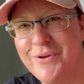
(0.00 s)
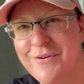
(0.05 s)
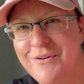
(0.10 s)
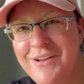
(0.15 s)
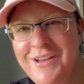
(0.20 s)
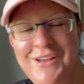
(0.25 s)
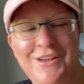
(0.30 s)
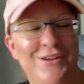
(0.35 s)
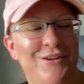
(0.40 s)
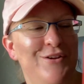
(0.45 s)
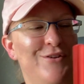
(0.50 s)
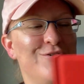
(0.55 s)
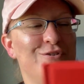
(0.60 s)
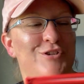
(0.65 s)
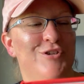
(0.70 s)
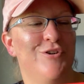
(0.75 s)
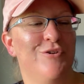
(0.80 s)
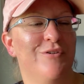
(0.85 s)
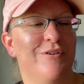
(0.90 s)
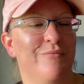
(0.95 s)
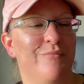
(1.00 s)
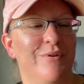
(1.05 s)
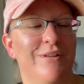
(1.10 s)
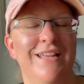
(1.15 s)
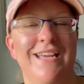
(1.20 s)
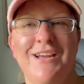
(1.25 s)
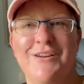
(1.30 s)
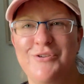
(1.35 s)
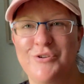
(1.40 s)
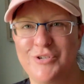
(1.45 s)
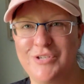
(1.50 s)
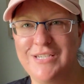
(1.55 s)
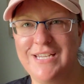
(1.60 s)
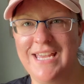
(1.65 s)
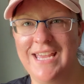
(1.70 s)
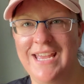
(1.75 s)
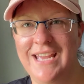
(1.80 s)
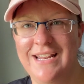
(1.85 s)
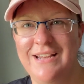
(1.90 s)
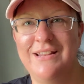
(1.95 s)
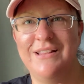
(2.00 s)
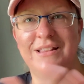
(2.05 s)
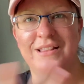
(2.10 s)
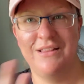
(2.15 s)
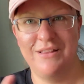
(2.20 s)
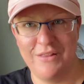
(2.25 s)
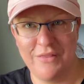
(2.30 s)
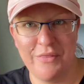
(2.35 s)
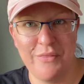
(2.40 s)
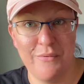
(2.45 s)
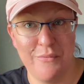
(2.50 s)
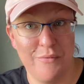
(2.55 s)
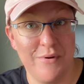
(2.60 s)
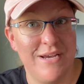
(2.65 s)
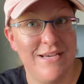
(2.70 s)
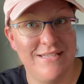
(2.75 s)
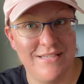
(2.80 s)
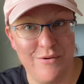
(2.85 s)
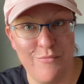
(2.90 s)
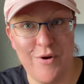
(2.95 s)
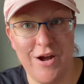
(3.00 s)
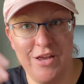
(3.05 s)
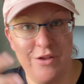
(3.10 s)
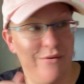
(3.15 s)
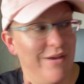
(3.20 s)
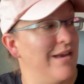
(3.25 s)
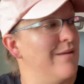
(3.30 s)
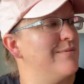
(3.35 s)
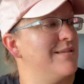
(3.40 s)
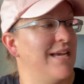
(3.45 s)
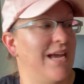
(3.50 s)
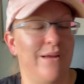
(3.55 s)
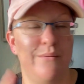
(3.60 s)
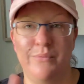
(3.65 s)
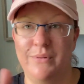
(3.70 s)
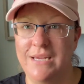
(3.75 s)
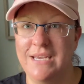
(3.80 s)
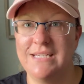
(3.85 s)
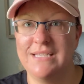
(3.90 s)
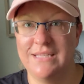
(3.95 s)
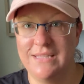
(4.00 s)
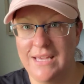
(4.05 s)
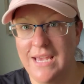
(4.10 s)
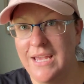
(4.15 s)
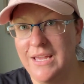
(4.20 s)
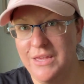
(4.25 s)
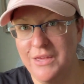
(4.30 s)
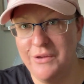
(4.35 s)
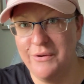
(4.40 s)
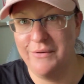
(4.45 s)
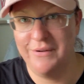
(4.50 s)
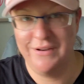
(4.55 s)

your children really understand the reason why you keep saying please and thank you